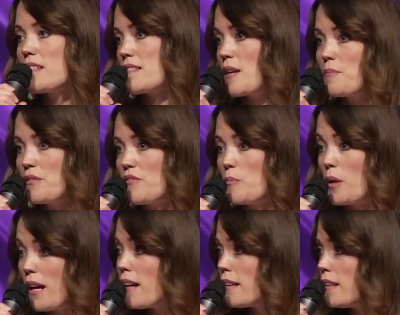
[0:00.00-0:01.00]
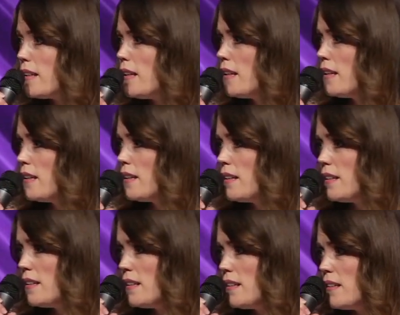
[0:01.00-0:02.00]
it's coming from God.
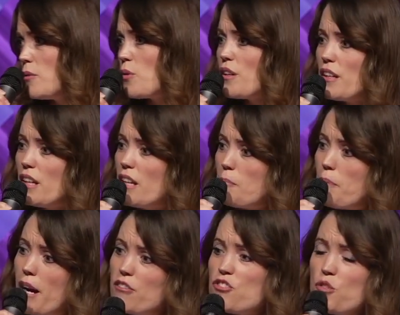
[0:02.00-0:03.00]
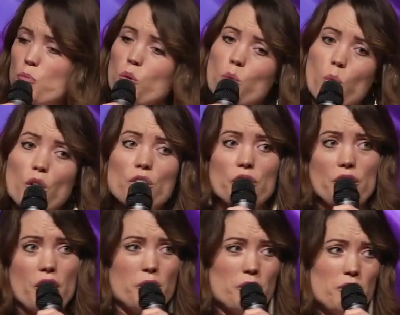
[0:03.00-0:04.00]
We're in a perishable world,
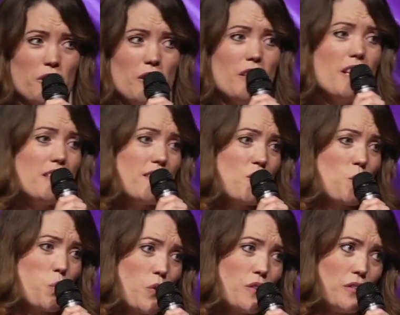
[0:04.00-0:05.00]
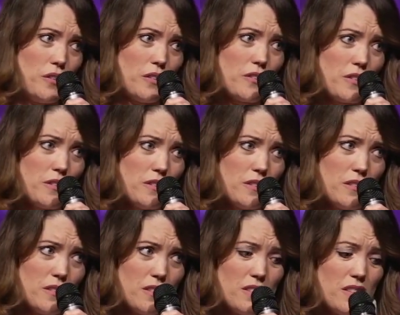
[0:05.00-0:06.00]
though, and this world
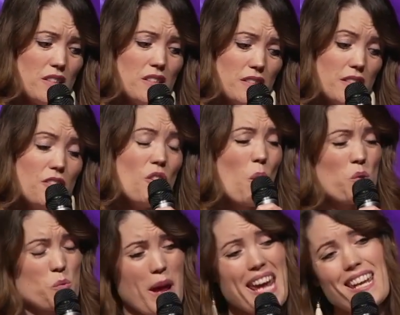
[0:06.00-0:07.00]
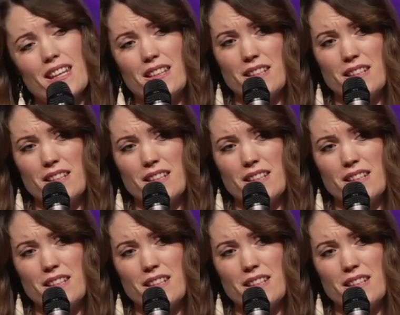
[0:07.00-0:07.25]
knows pain.